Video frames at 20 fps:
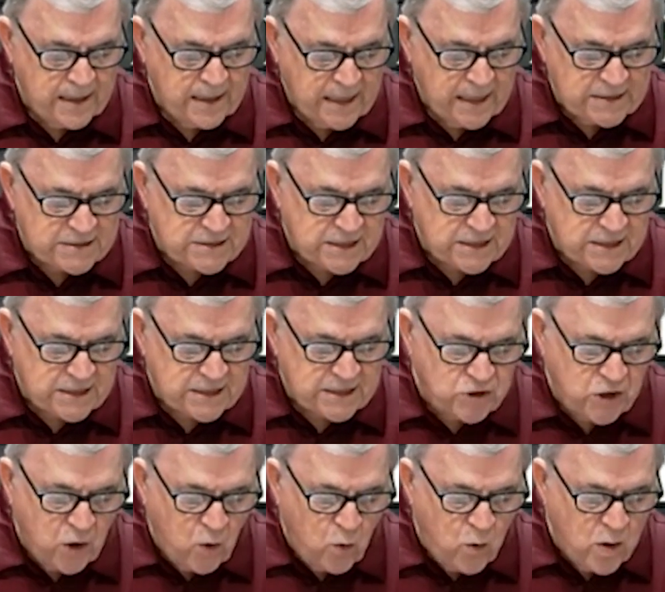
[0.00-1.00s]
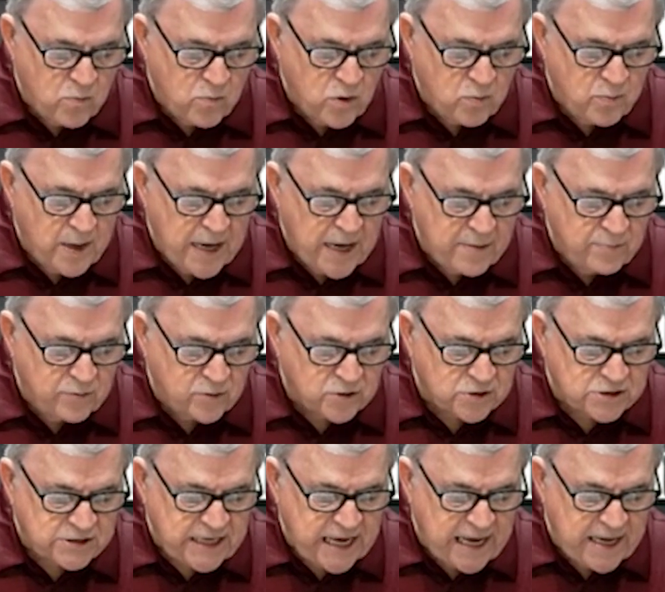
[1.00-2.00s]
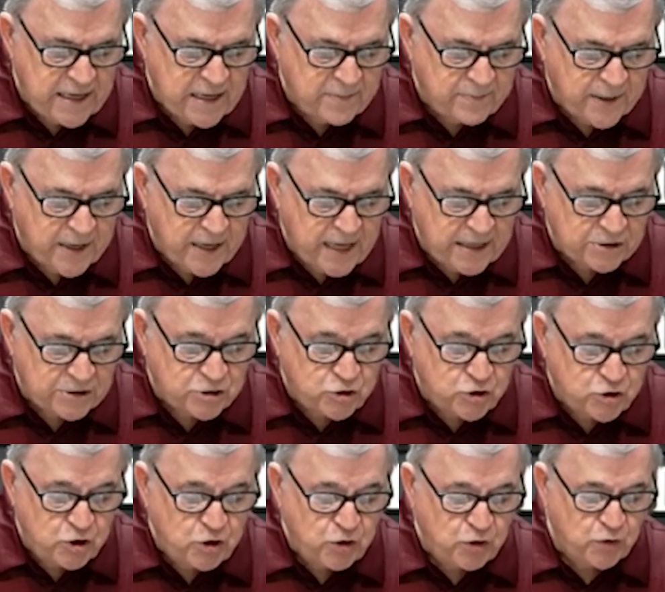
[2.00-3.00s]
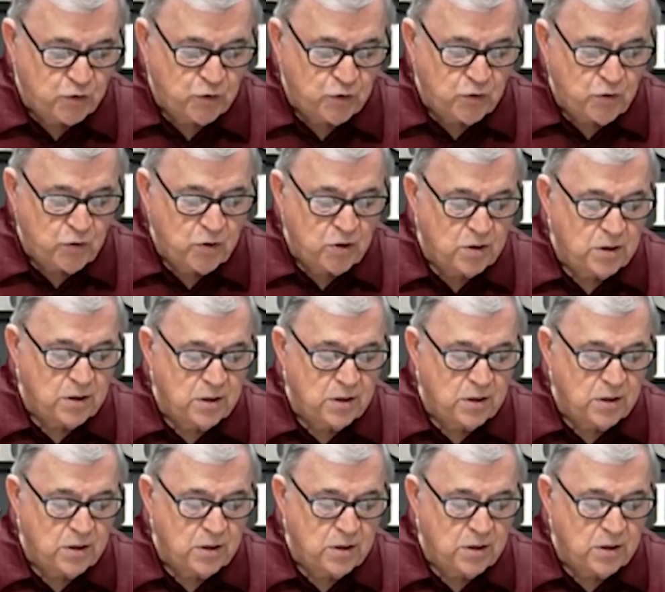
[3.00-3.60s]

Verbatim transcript: He says, No one will be able to stand up against you.